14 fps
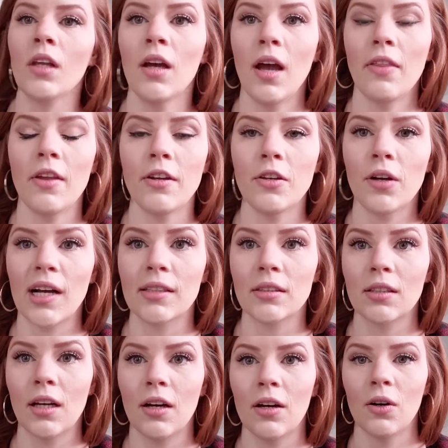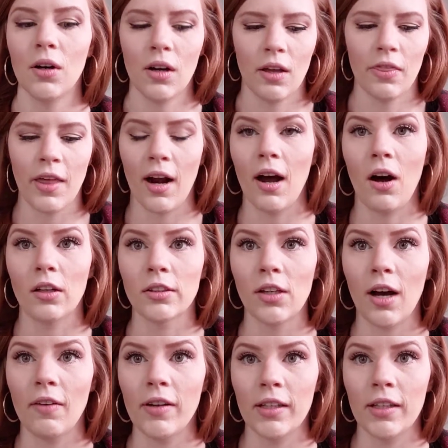And then you guys know that I also have